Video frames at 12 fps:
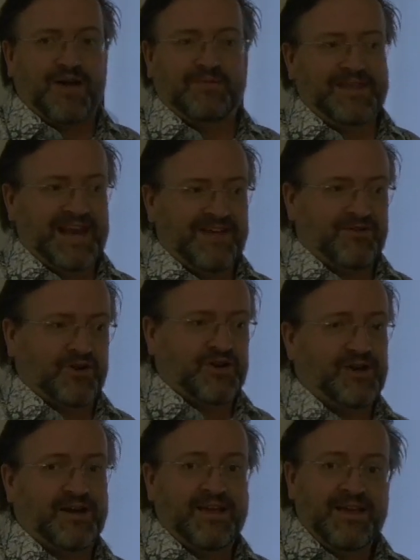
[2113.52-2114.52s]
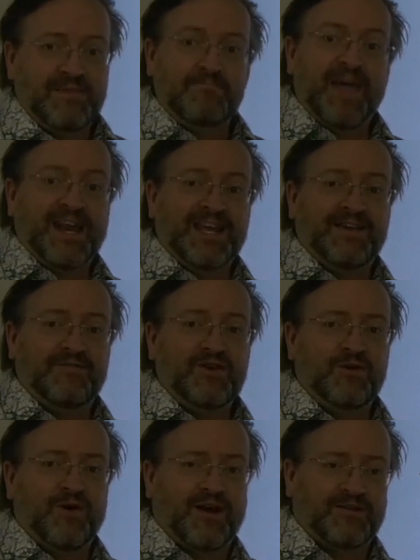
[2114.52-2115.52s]
probably never could. Many of
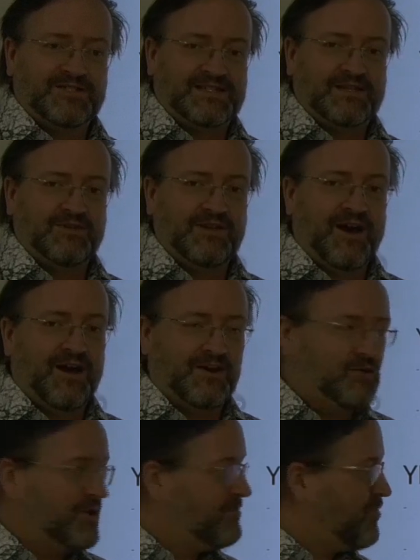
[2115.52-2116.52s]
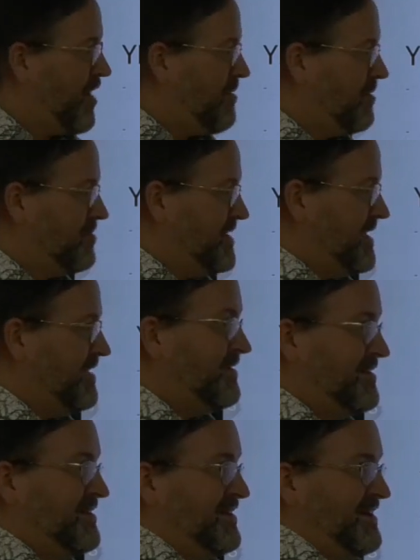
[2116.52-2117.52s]
you are still young. You could
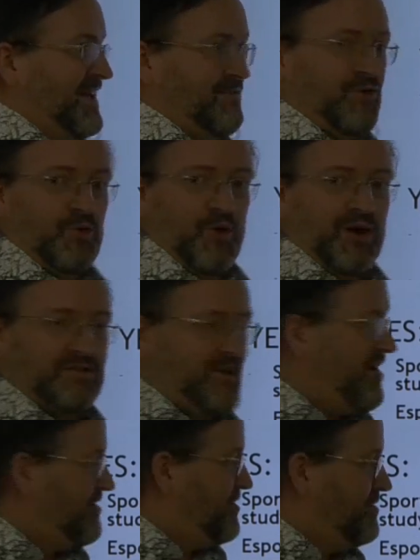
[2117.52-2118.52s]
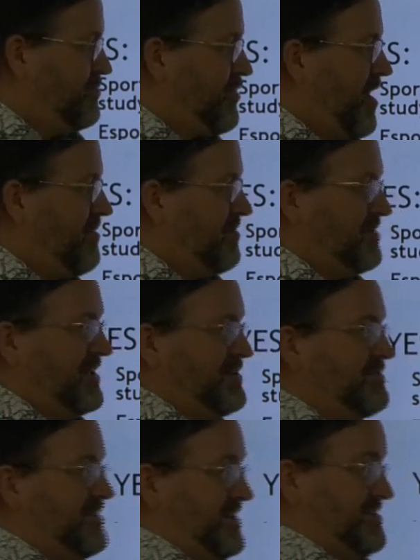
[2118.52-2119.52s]
probably, if you worked hard, could probably
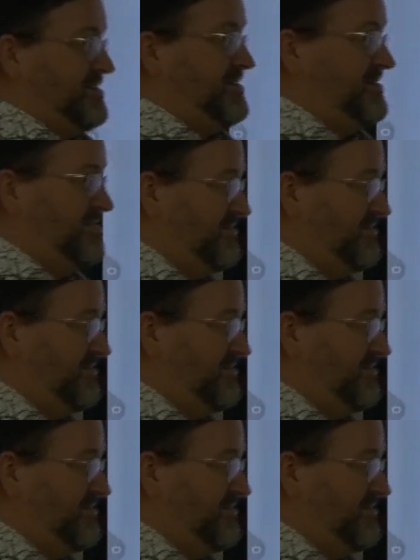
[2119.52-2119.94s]
do this.